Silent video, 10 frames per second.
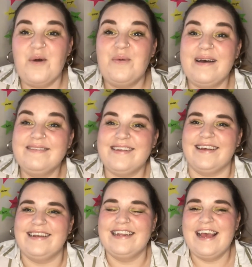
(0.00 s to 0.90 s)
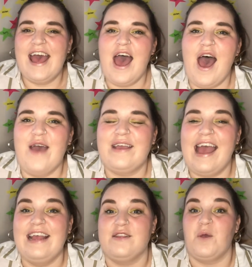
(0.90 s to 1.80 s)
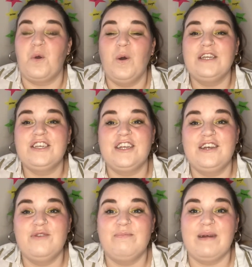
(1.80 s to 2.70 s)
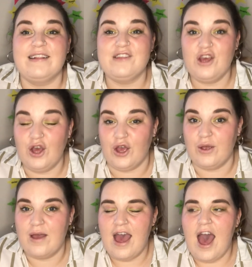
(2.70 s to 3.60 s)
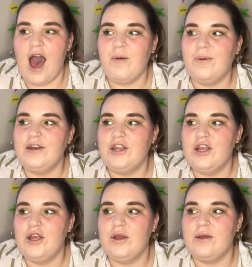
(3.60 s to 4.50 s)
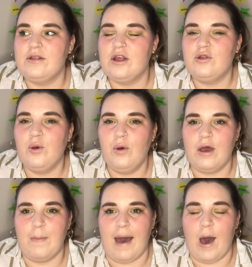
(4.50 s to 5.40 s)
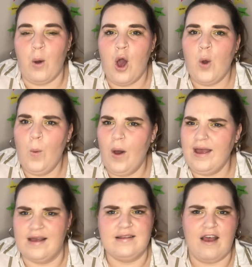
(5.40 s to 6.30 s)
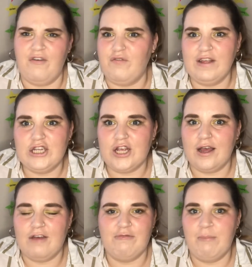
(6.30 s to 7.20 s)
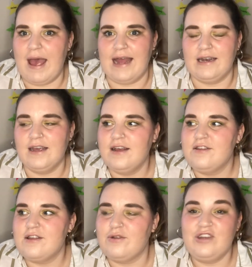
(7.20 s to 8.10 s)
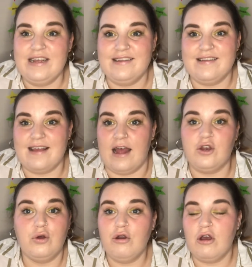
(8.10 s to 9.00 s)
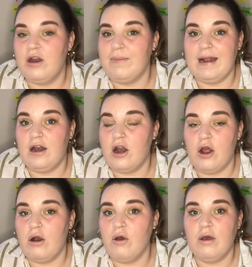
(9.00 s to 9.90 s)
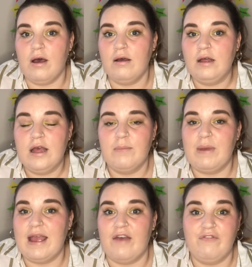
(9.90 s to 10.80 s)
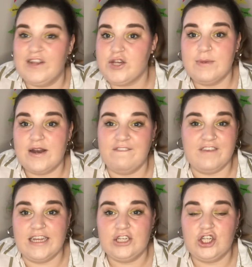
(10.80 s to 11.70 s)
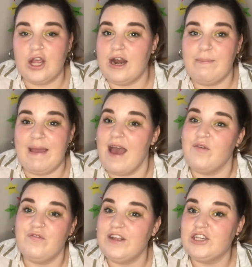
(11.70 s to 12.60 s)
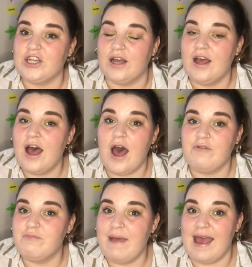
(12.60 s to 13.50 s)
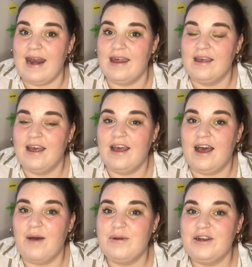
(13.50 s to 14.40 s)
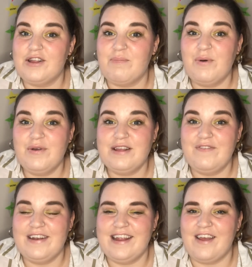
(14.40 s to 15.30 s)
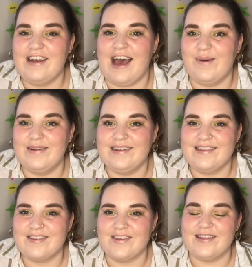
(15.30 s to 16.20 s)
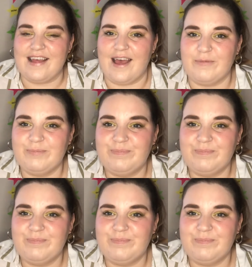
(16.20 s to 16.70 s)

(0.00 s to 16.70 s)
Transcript: Well done. Okay, so question number two, I want you to talk about what is a fisher of men? So Jesus said, you're not going to be no longer be a fisherman of fish, you're going to be a fisher of men. I want you to pause the video now and discuss that.